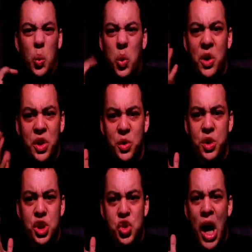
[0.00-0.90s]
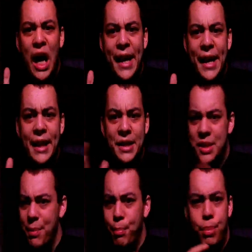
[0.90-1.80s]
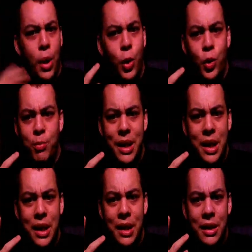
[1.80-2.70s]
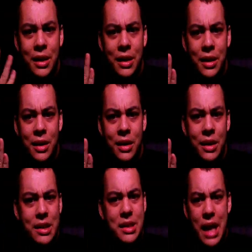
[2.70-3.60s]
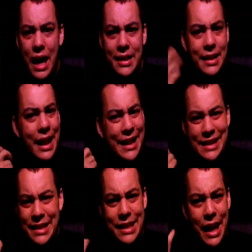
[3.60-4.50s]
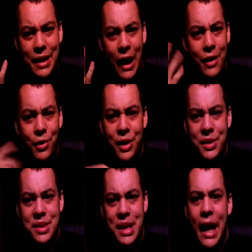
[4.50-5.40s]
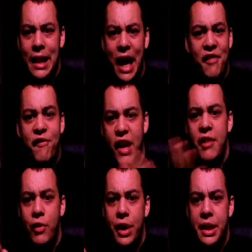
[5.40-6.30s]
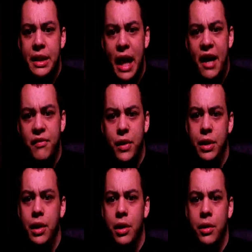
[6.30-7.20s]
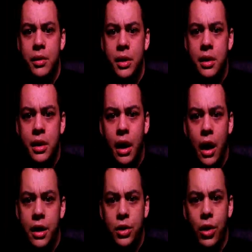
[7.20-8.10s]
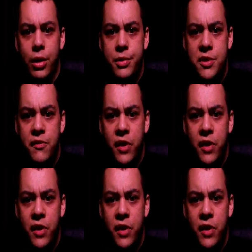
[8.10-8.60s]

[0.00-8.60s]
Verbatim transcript: Were you trying to pwn me? It's, I, I just, I, I don't understand. I favorited that video. I thought it was